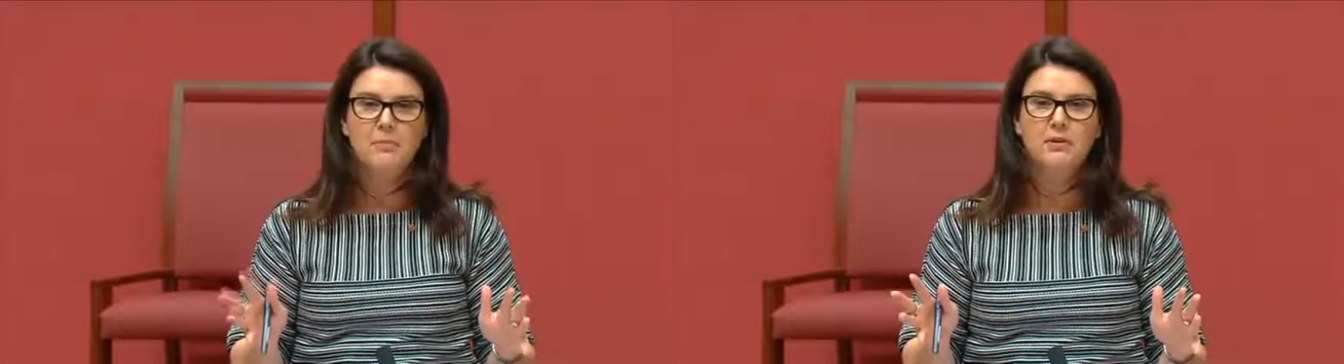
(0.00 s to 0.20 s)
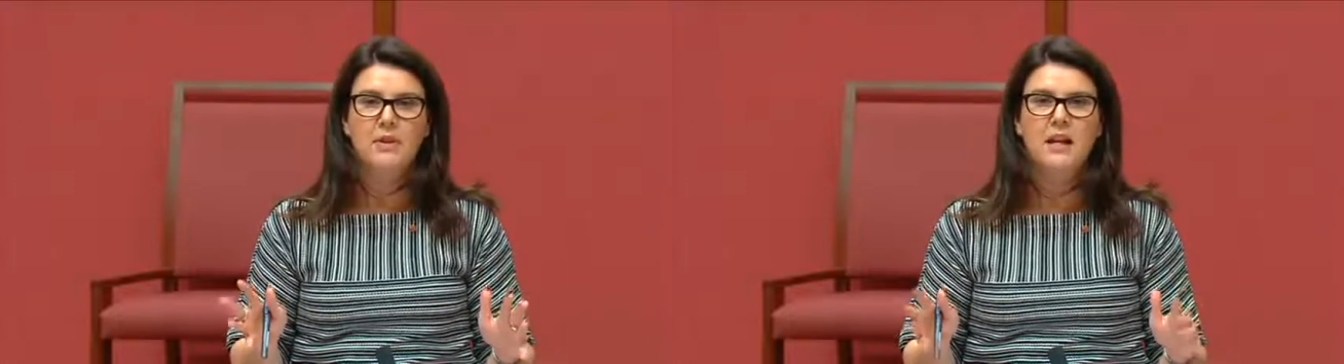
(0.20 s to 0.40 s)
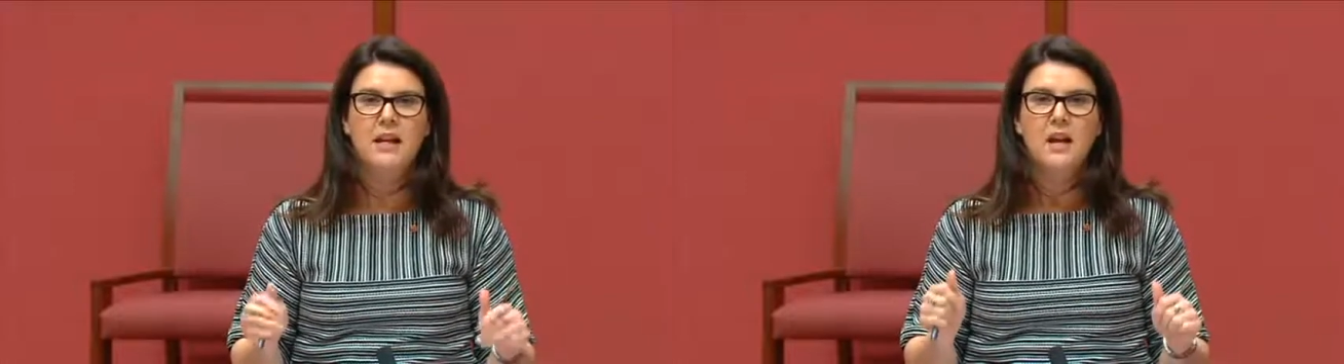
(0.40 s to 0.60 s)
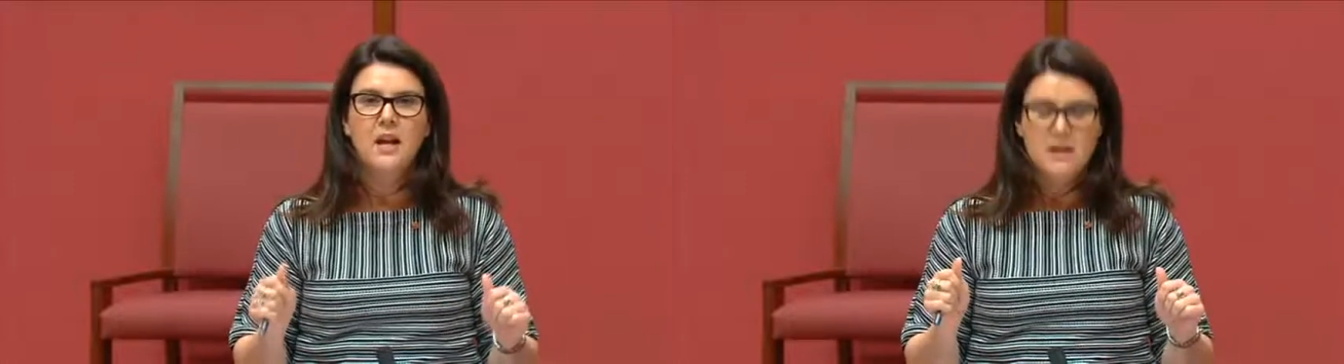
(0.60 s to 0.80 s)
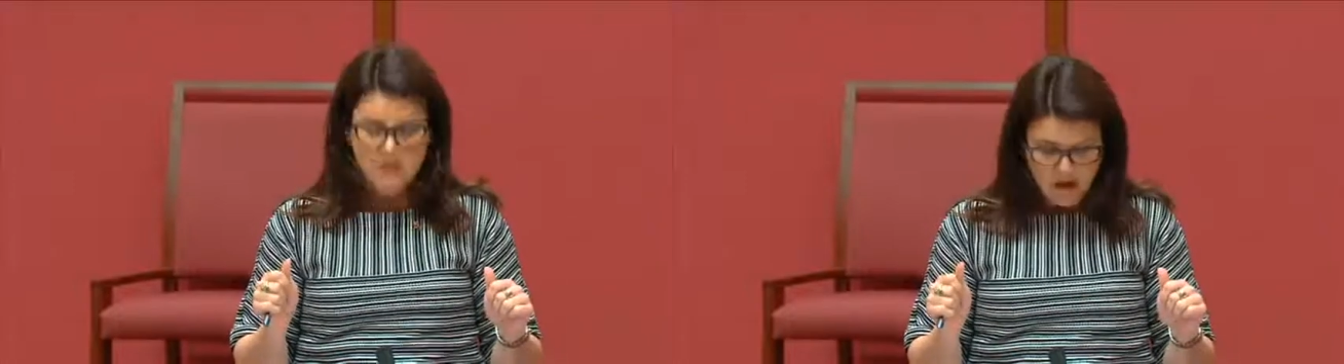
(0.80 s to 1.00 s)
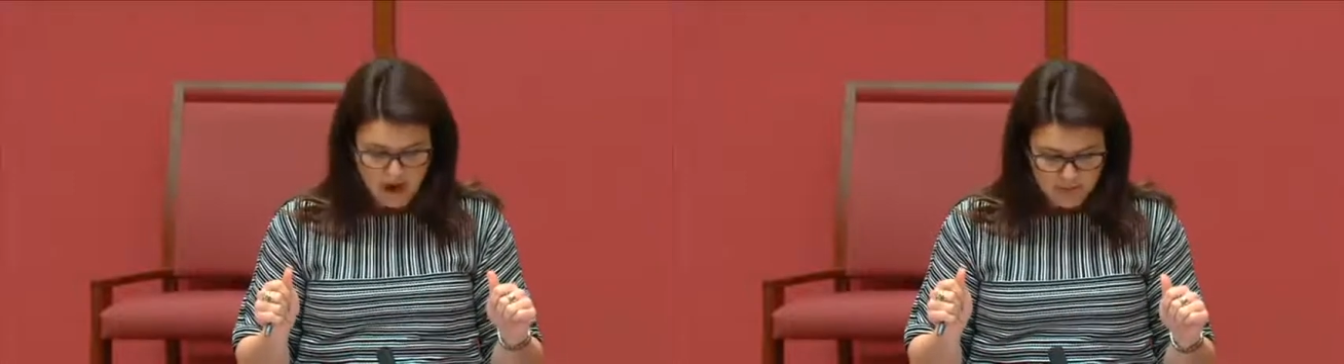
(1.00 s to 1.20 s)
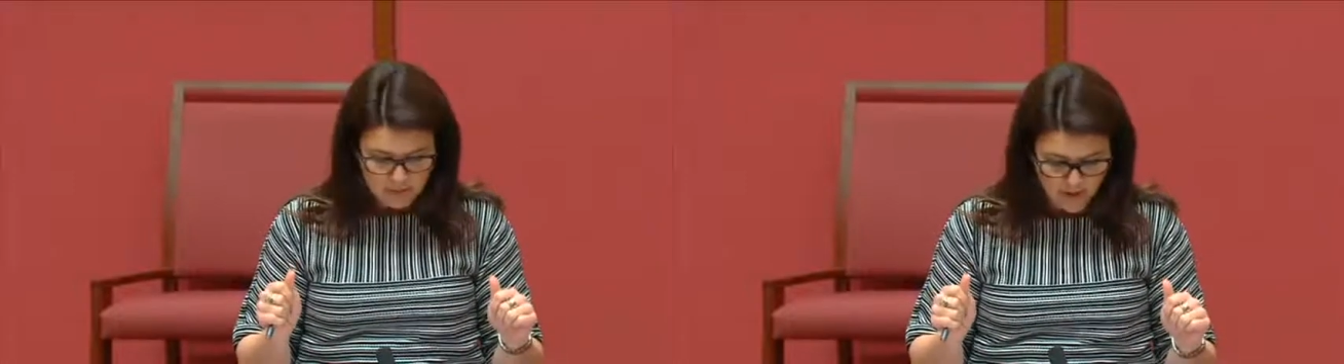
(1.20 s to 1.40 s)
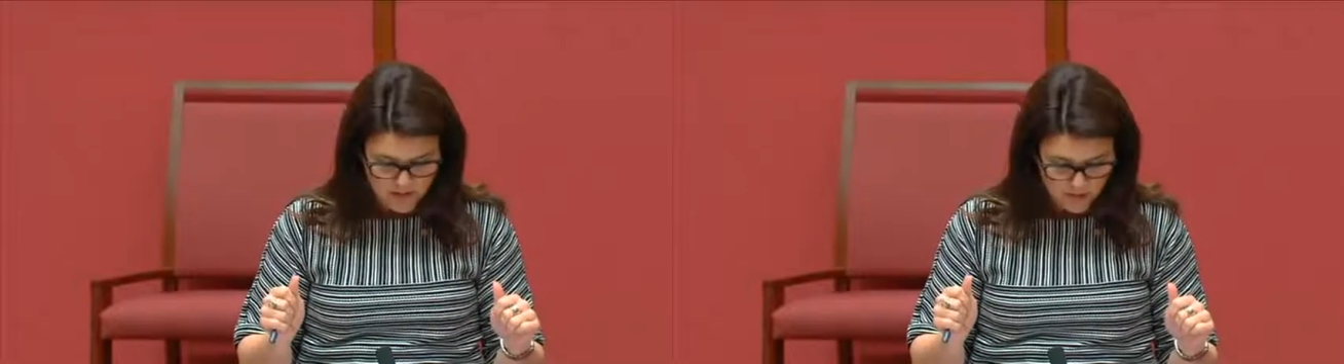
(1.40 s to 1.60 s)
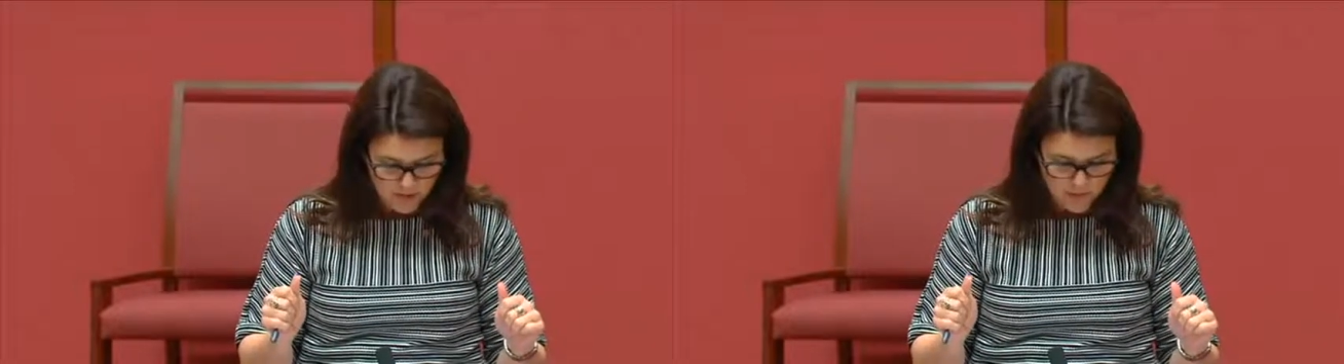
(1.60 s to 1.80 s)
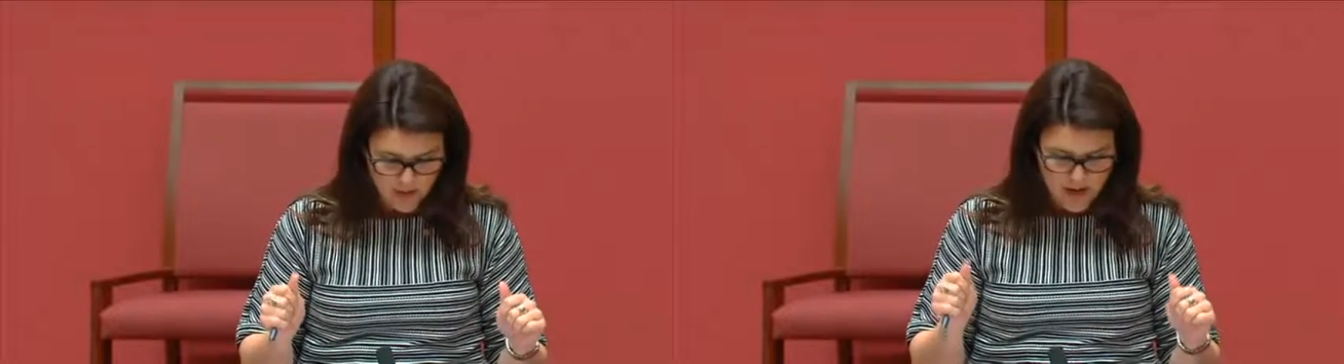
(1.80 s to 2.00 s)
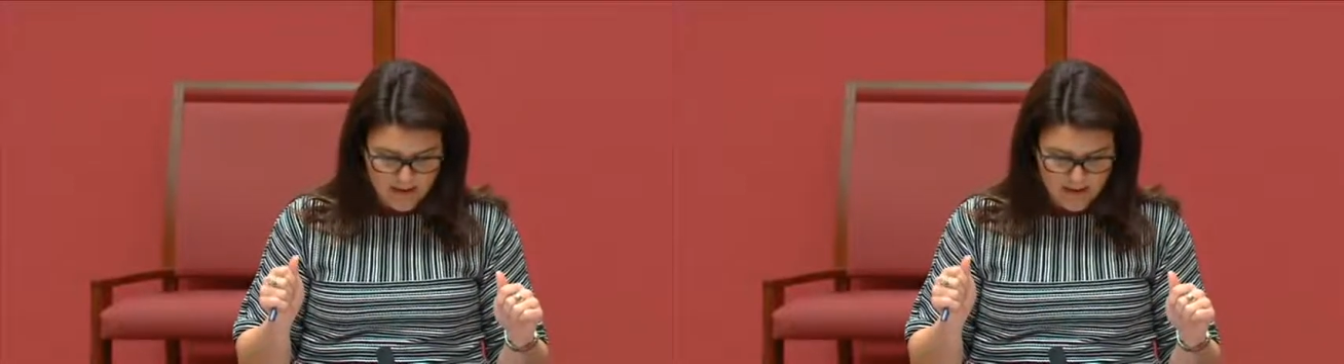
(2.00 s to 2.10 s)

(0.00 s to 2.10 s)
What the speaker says: providing $9.2